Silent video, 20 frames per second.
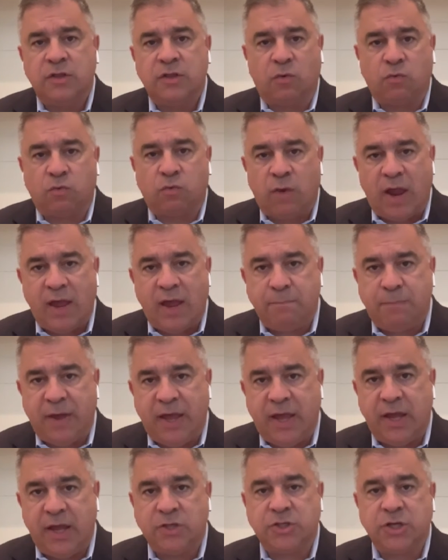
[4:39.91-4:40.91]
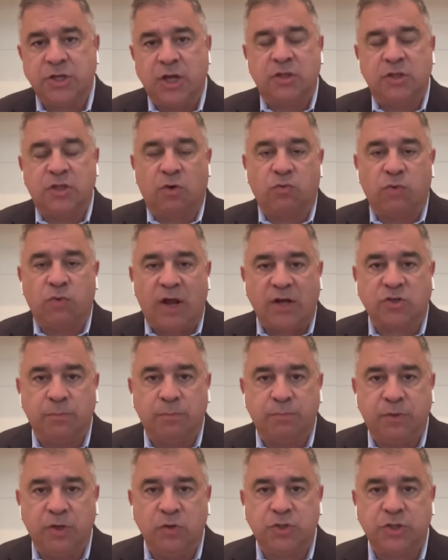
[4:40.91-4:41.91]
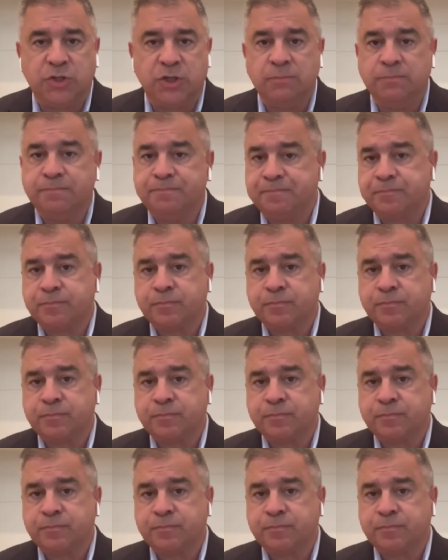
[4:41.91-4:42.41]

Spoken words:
the rampage, the retribution,